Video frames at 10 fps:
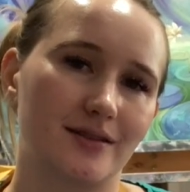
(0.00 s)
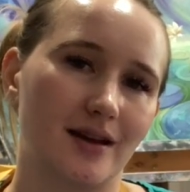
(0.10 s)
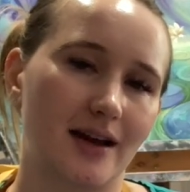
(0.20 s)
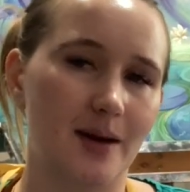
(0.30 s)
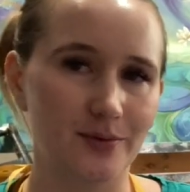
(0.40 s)

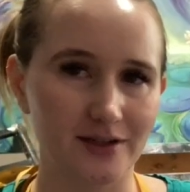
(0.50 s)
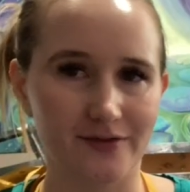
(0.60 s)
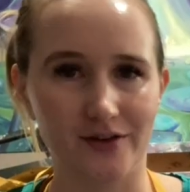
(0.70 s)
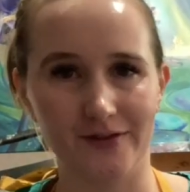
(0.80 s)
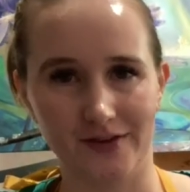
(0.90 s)
a couple
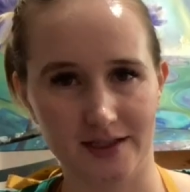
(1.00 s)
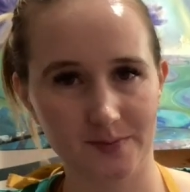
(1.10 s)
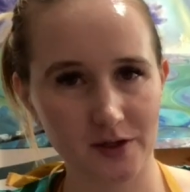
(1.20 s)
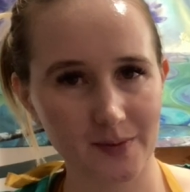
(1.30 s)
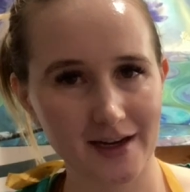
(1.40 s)
different
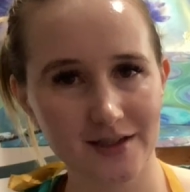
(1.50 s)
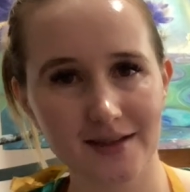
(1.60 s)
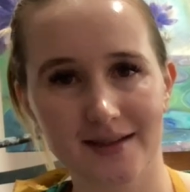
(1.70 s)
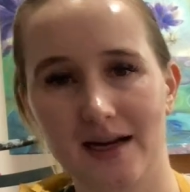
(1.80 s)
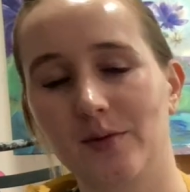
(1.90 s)
Facebook
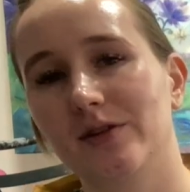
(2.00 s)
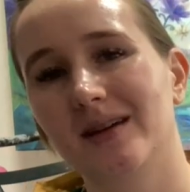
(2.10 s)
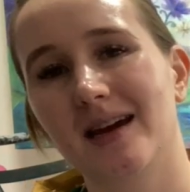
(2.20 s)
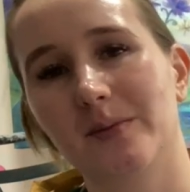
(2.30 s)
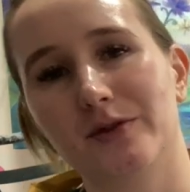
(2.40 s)
pages that I'm
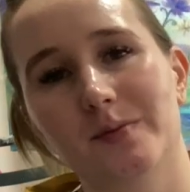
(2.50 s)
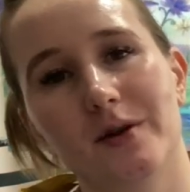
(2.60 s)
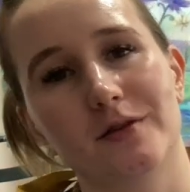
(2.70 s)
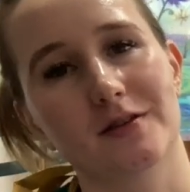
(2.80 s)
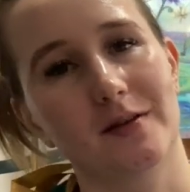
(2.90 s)
only able to
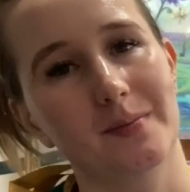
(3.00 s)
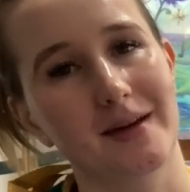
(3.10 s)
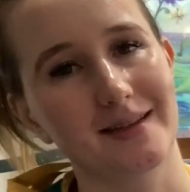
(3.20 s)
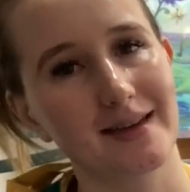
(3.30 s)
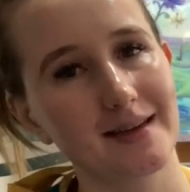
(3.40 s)
post on
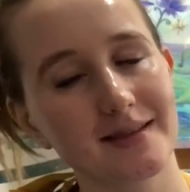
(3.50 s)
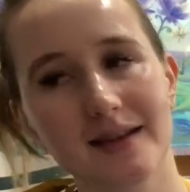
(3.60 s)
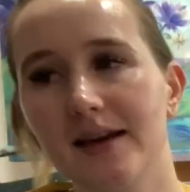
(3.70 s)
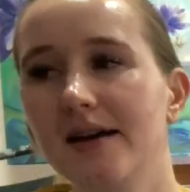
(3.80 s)
Mondays.